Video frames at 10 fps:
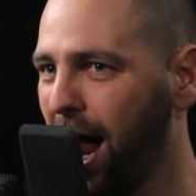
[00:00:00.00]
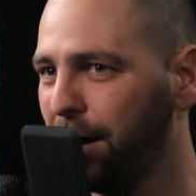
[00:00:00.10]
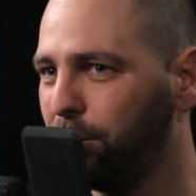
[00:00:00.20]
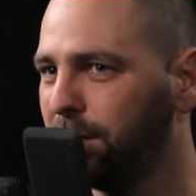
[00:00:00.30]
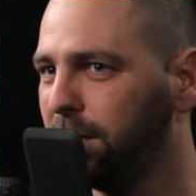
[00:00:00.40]

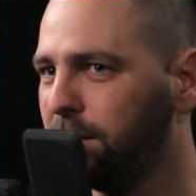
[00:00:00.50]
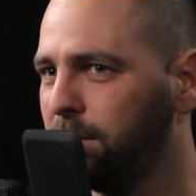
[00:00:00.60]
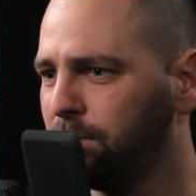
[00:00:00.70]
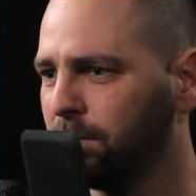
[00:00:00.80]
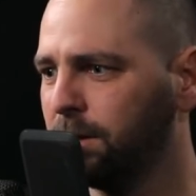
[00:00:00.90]
I don't
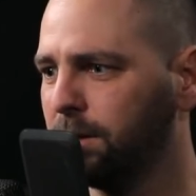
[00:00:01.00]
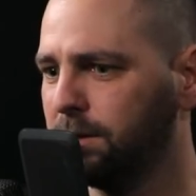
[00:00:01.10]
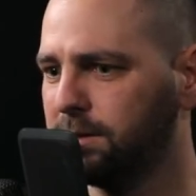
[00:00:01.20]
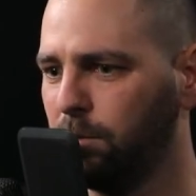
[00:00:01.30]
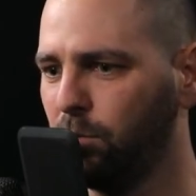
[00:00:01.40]
need
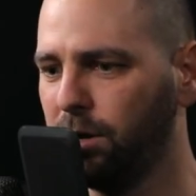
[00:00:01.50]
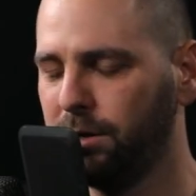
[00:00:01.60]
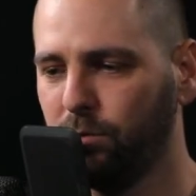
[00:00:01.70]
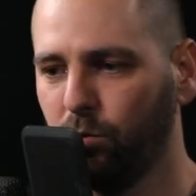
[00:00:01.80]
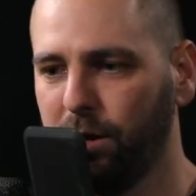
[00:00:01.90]

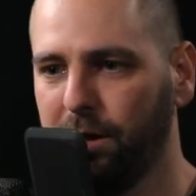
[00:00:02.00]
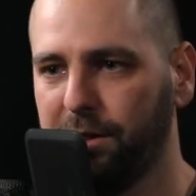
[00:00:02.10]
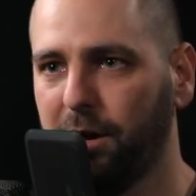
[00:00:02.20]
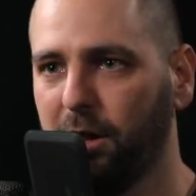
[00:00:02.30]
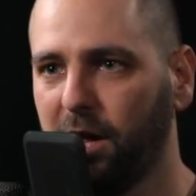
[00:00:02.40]
someone
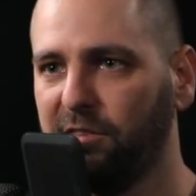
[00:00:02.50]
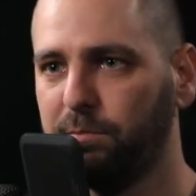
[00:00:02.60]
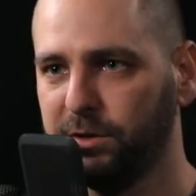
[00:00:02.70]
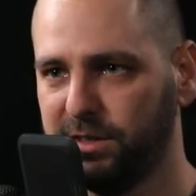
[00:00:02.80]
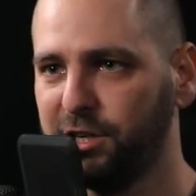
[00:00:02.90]
with a lot
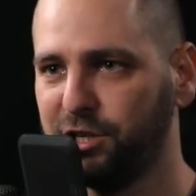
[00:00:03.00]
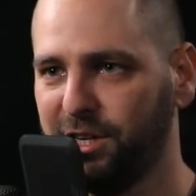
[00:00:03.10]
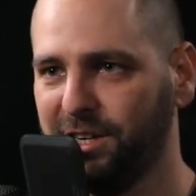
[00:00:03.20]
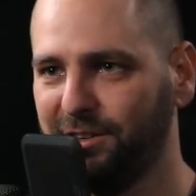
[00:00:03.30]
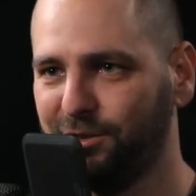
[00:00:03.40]
of
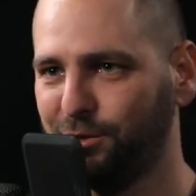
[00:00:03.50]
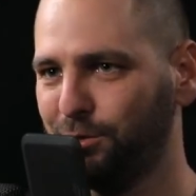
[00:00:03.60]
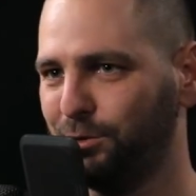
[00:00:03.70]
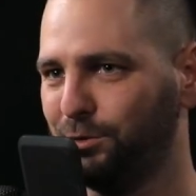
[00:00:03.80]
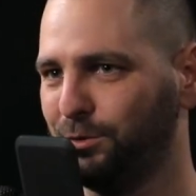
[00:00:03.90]
possession
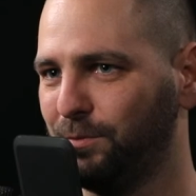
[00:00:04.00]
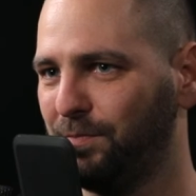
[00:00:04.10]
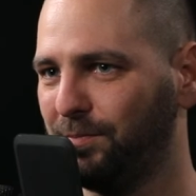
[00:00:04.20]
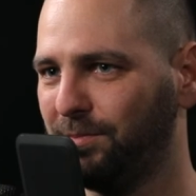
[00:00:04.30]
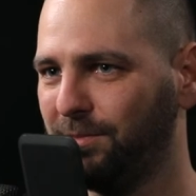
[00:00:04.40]
to,
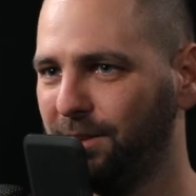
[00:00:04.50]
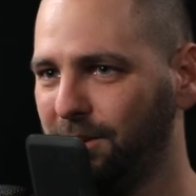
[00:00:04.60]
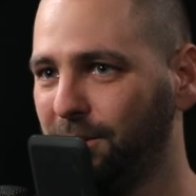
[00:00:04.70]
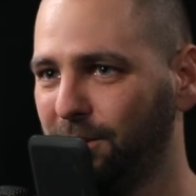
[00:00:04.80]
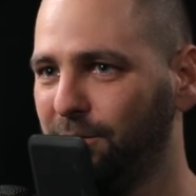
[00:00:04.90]

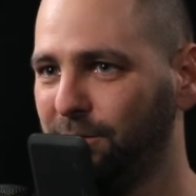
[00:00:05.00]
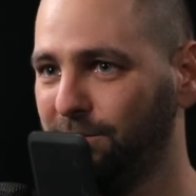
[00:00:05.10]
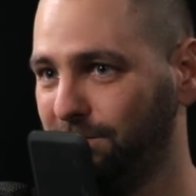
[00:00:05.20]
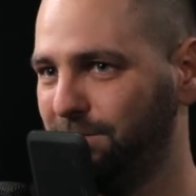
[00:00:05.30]
you know.